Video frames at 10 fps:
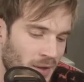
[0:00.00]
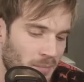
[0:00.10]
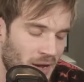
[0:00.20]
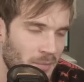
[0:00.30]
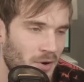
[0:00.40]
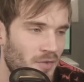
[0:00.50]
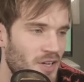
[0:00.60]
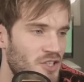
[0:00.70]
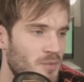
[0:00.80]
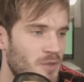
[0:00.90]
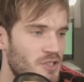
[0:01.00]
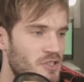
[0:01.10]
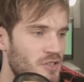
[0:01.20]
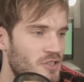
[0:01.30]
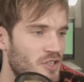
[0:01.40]
My motivation was
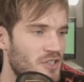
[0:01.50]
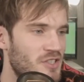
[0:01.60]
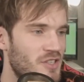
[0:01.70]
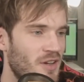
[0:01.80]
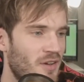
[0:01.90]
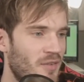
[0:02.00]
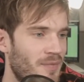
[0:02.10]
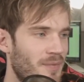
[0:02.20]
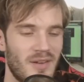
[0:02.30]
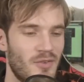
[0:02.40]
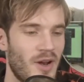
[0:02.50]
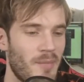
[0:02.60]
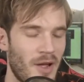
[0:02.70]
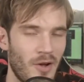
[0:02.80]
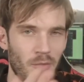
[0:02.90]
to just uh, create
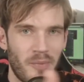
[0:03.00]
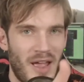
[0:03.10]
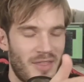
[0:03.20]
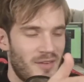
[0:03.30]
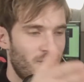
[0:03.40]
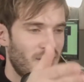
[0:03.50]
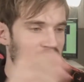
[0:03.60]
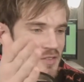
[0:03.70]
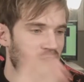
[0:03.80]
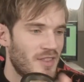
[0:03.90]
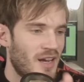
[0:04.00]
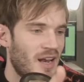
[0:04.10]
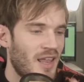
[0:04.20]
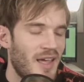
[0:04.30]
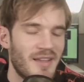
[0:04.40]
my own path and find something that
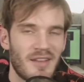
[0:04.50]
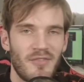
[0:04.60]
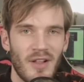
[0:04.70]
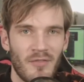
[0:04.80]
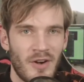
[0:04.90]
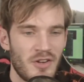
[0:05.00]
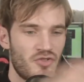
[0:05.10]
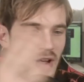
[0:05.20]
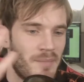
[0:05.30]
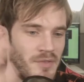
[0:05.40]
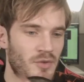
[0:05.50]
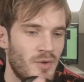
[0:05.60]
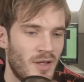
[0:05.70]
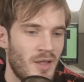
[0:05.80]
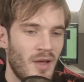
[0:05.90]
I liked. I felt very trapped
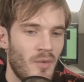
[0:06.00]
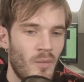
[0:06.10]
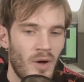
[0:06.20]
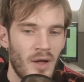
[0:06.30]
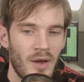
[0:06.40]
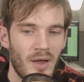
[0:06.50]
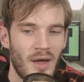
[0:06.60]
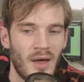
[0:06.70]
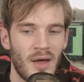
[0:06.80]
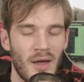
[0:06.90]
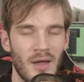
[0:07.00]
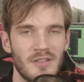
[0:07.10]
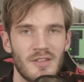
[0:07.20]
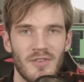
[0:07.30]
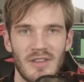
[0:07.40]
doing what uh,
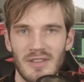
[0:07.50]
something